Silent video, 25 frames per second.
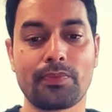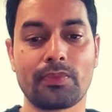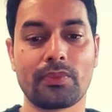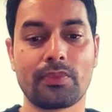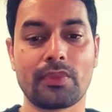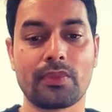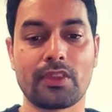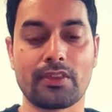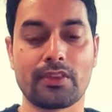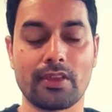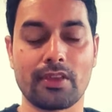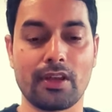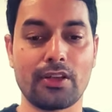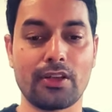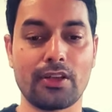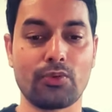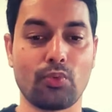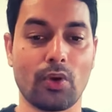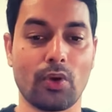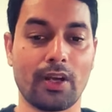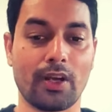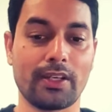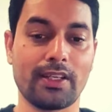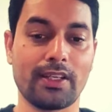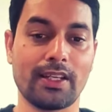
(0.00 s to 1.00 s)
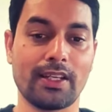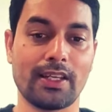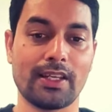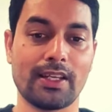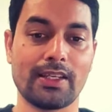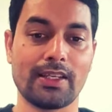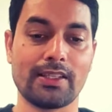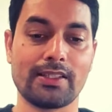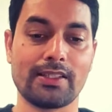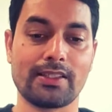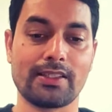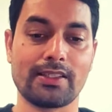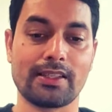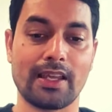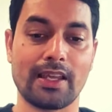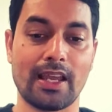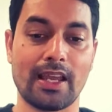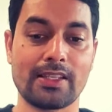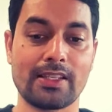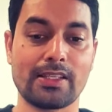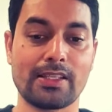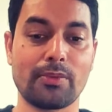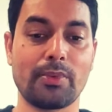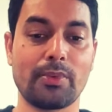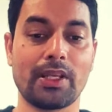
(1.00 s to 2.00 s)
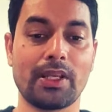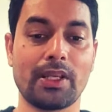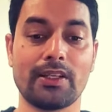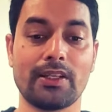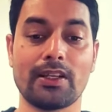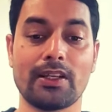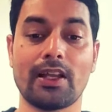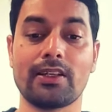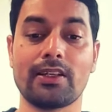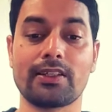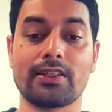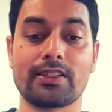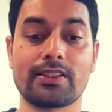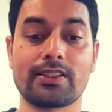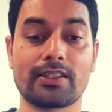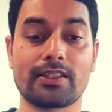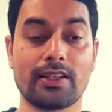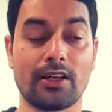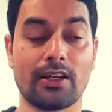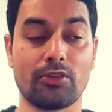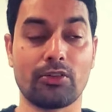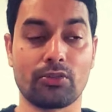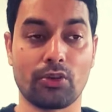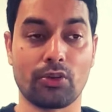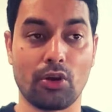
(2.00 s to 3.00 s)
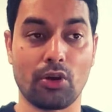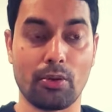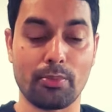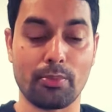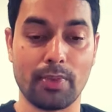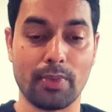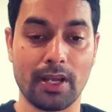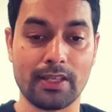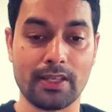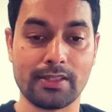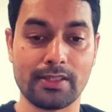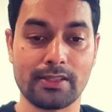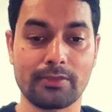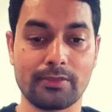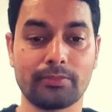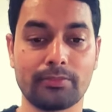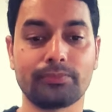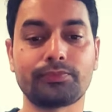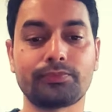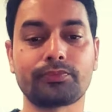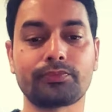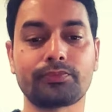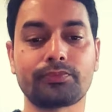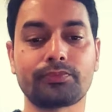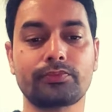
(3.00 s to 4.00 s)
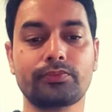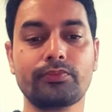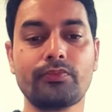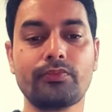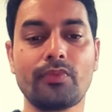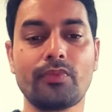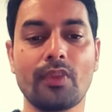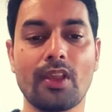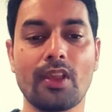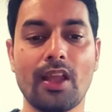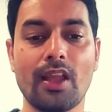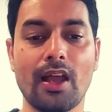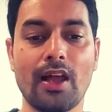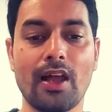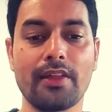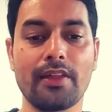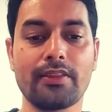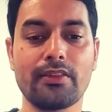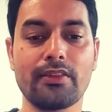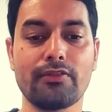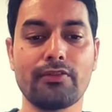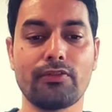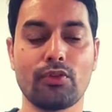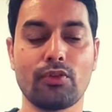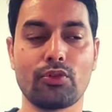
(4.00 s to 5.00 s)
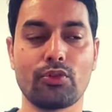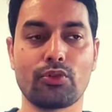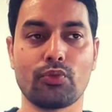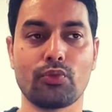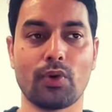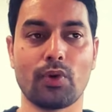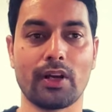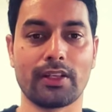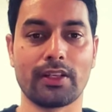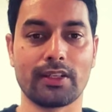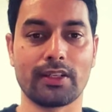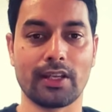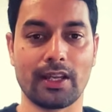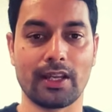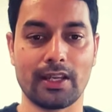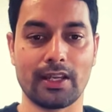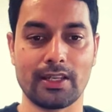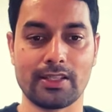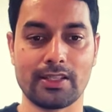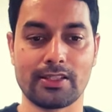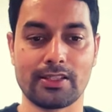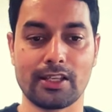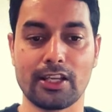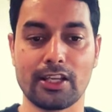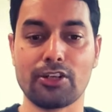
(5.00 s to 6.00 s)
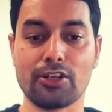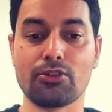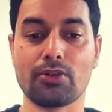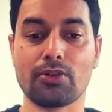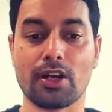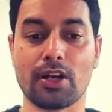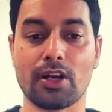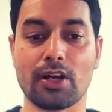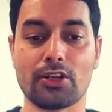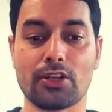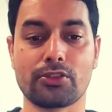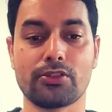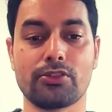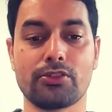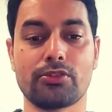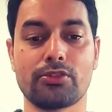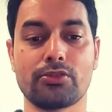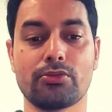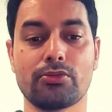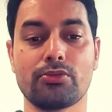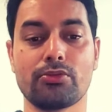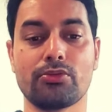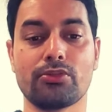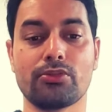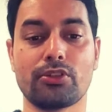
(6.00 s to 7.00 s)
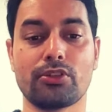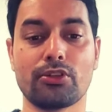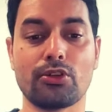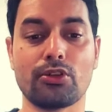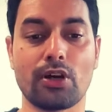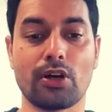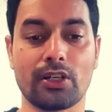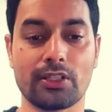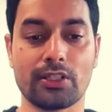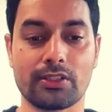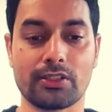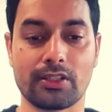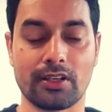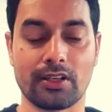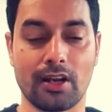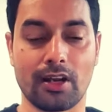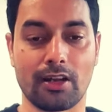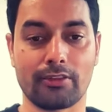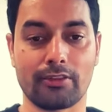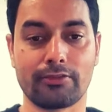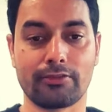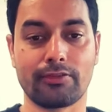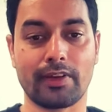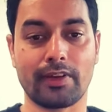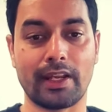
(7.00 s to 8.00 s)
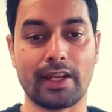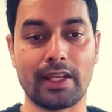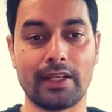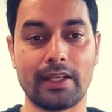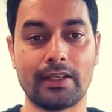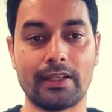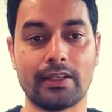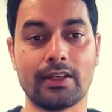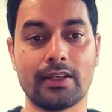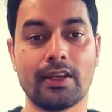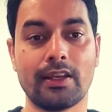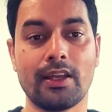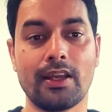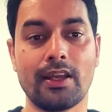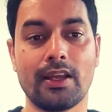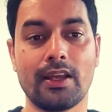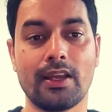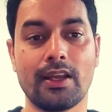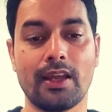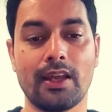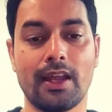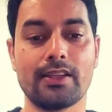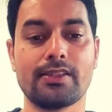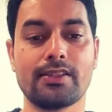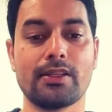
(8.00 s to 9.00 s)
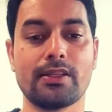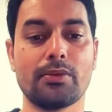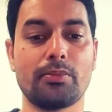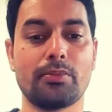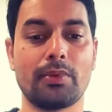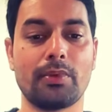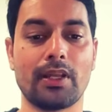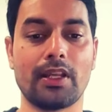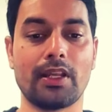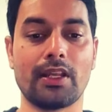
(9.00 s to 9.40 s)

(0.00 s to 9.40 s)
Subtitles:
The third one is SAP Analytics Cloud Compass. And the fourth one is the introduction to the knowledge graph in SAP